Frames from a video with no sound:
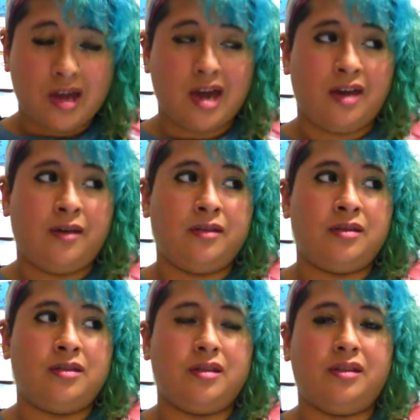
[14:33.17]

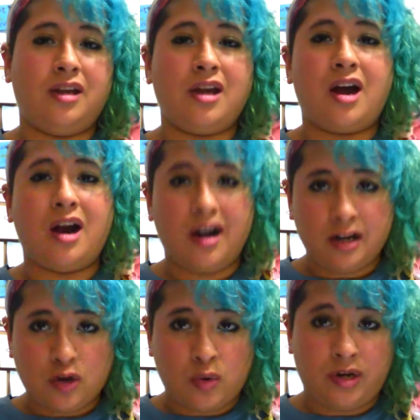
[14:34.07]
and they are
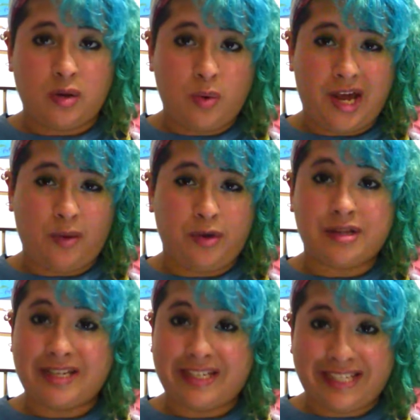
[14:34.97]
going away with
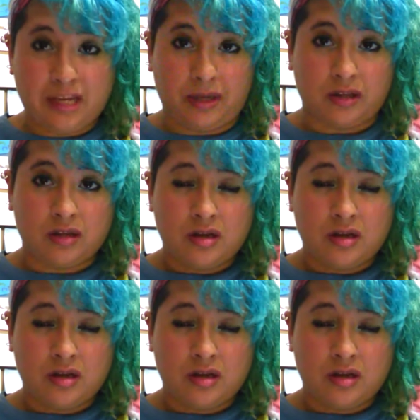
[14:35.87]
sleeping,